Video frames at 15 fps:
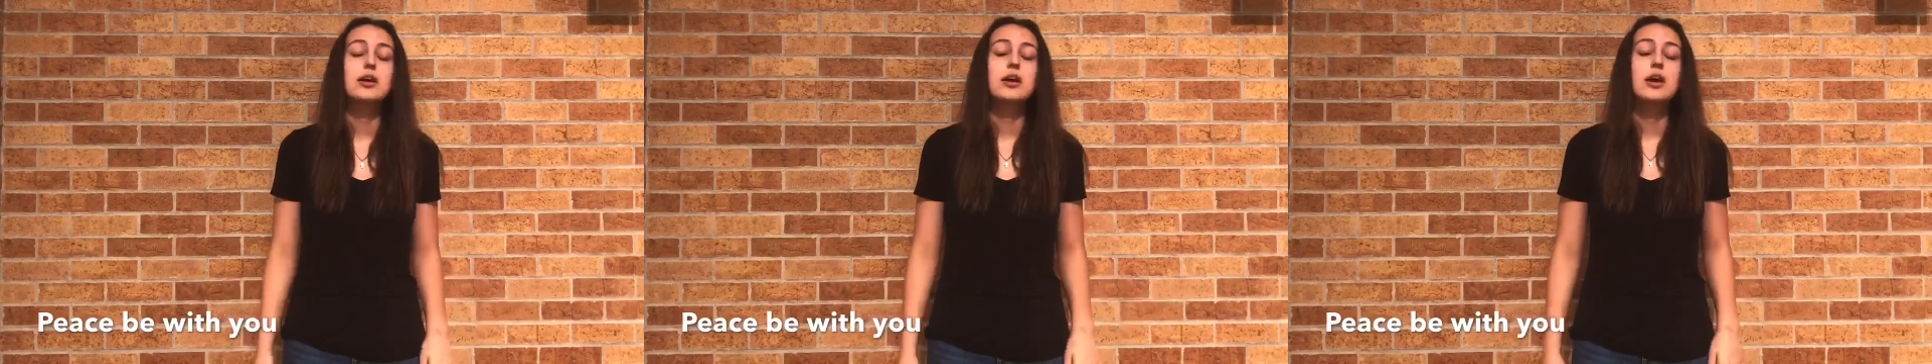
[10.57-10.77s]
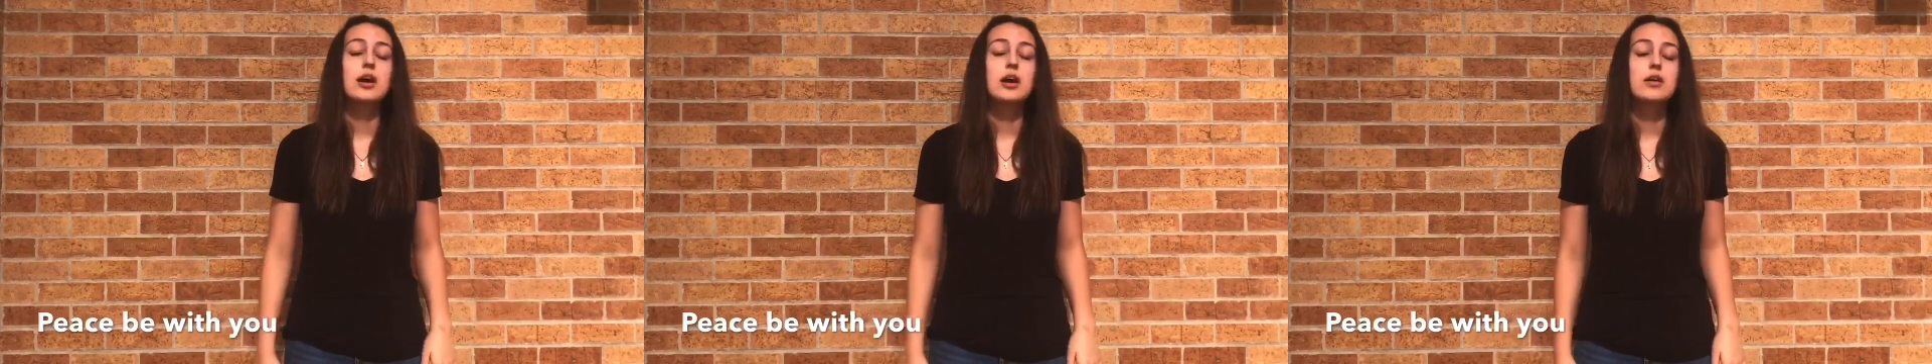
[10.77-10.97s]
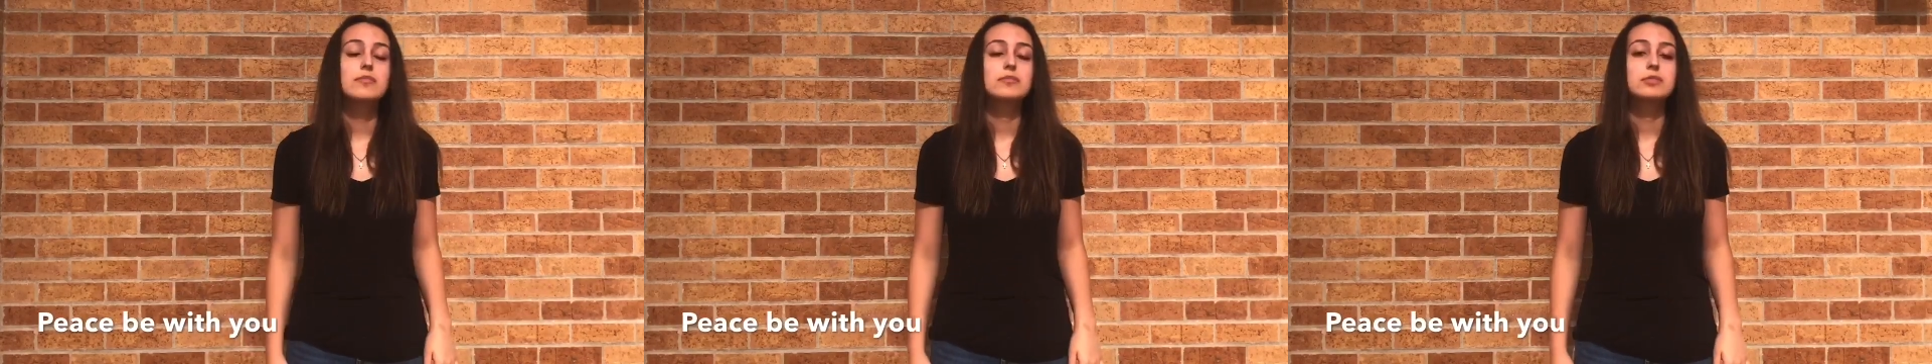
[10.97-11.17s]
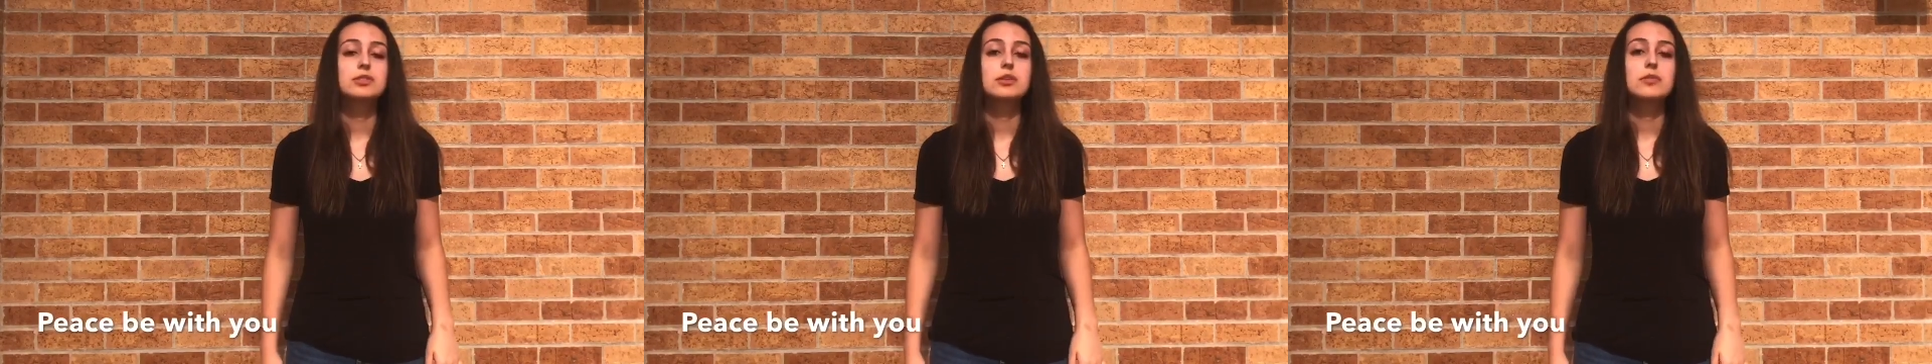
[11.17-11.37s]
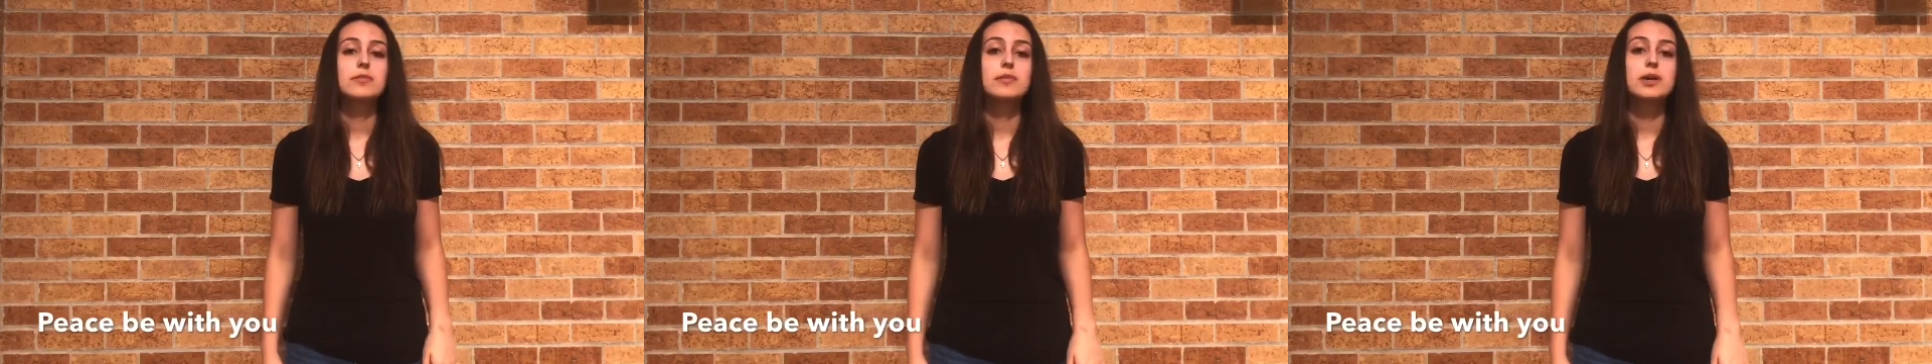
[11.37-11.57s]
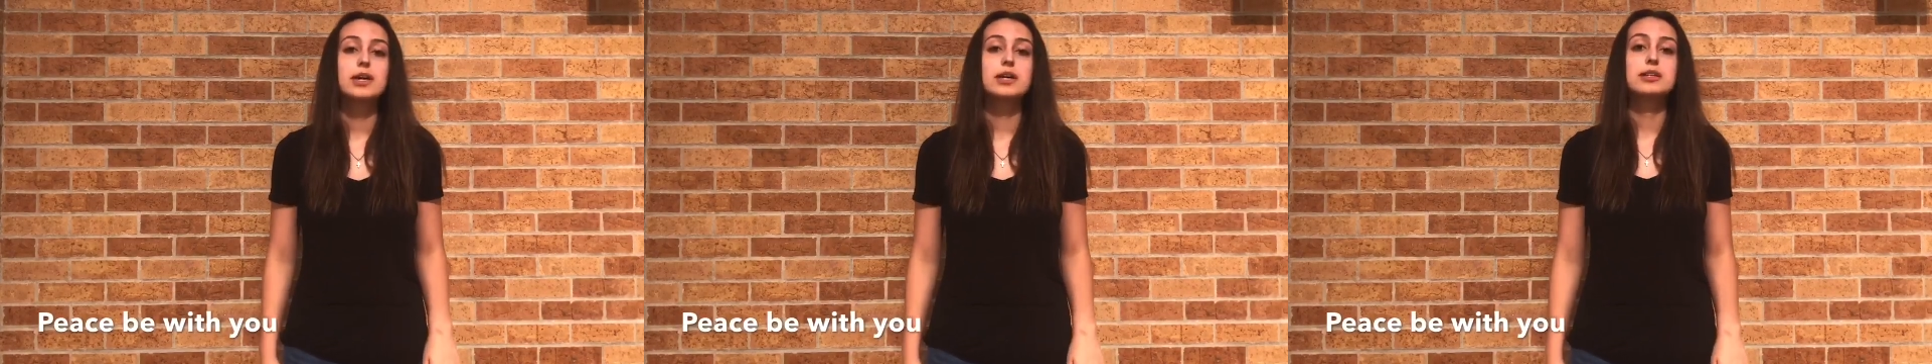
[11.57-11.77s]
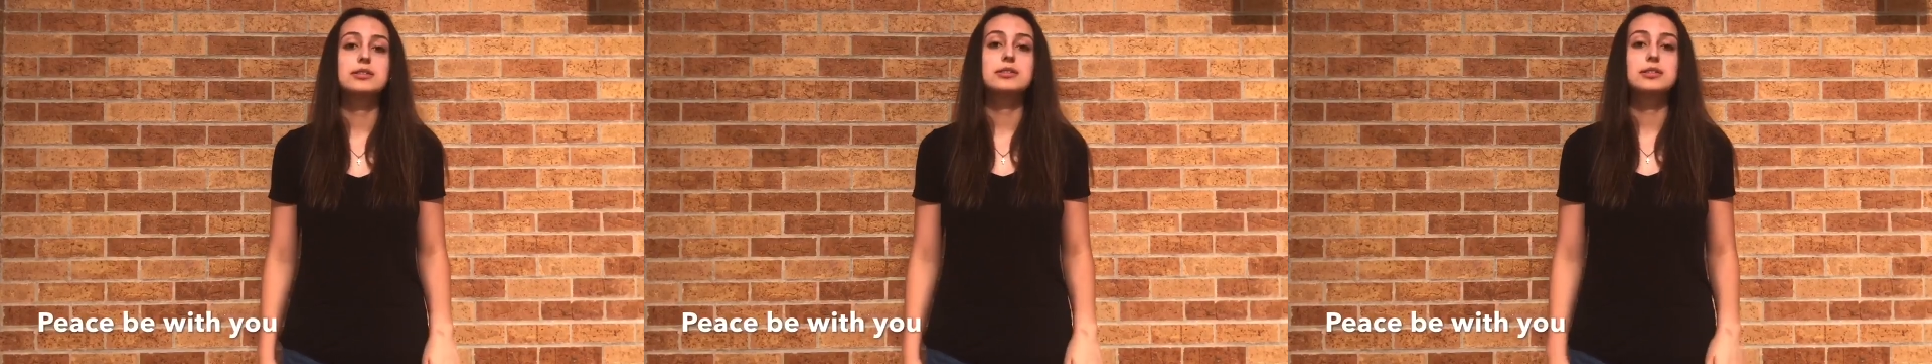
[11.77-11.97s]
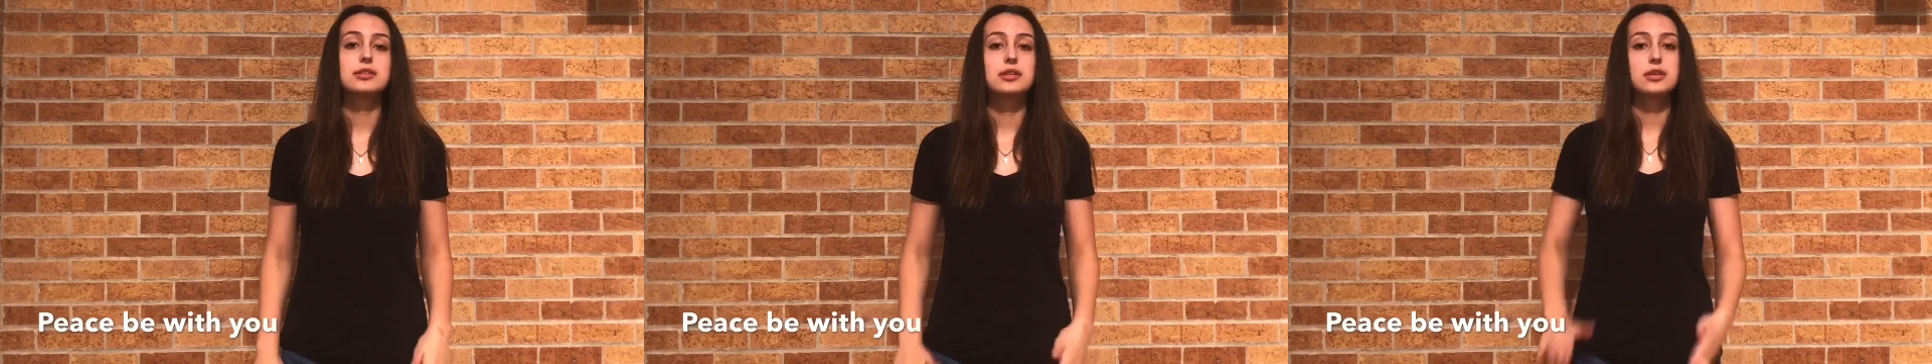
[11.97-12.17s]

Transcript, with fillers: Um, so peace,